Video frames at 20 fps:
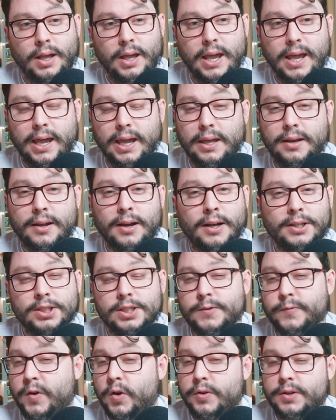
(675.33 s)
And
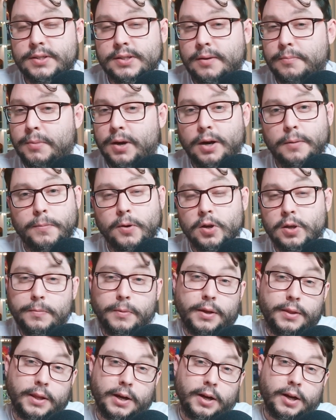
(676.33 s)
just focus on modern
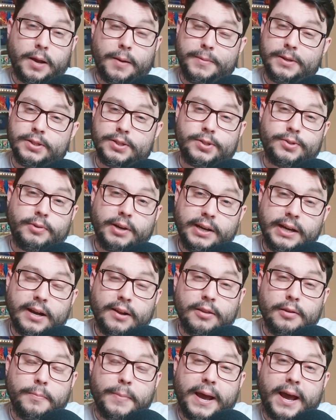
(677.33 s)
Pokemon that are coming straight out
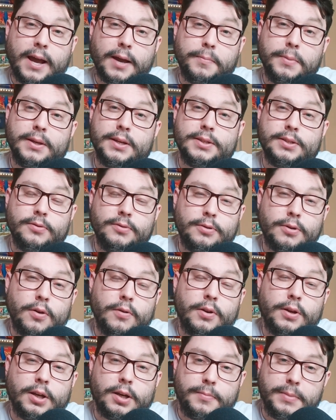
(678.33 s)
of the pack, because you know
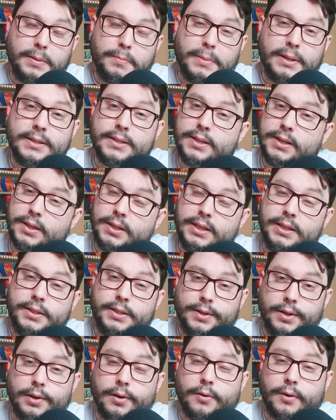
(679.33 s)
they're going to be minty and easier to